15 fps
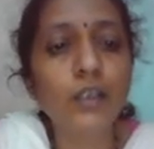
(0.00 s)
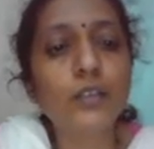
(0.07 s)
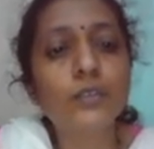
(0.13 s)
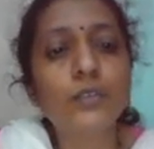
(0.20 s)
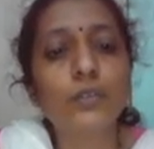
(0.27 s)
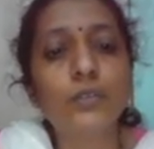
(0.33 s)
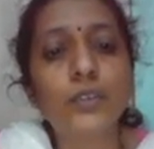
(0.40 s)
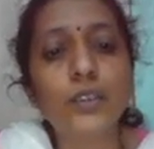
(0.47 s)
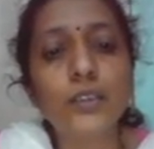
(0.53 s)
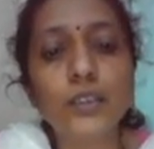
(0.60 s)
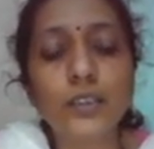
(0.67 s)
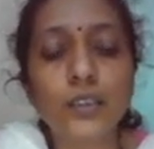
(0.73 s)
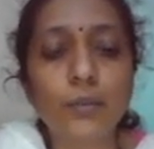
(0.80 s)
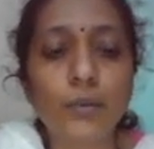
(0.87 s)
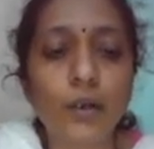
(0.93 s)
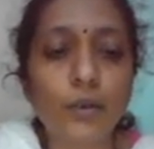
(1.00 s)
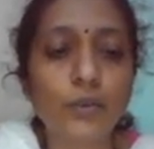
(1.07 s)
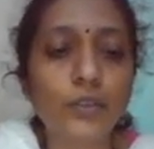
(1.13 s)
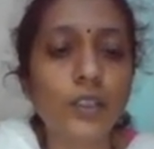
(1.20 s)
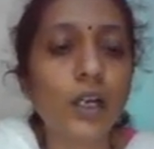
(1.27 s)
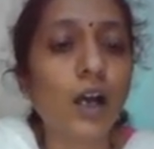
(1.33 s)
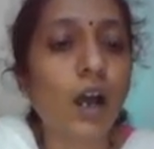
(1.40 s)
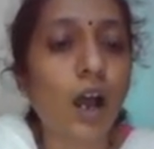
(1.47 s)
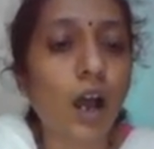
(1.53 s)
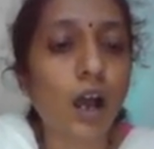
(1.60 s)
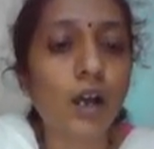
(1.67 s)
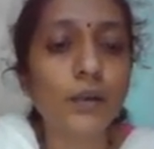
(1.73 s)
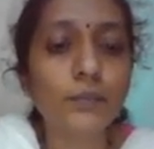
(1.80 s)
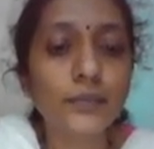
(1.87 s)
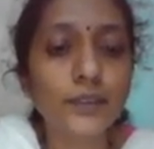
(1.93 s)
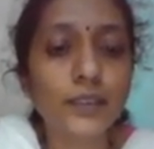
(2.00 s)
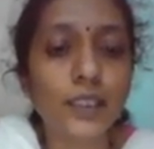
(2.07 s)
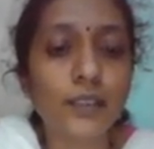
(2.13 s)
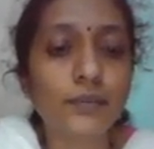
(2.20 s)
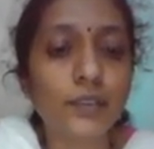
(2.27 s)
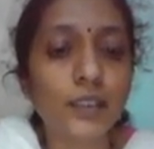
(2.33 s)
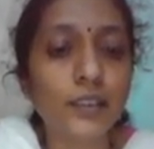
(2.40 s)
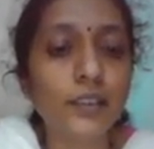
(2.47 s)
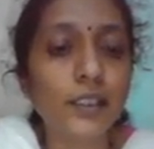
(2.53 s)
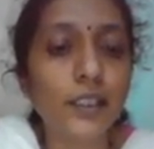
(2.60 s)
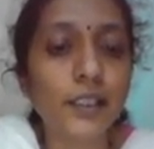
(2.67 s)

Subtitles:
So this is about the ARM7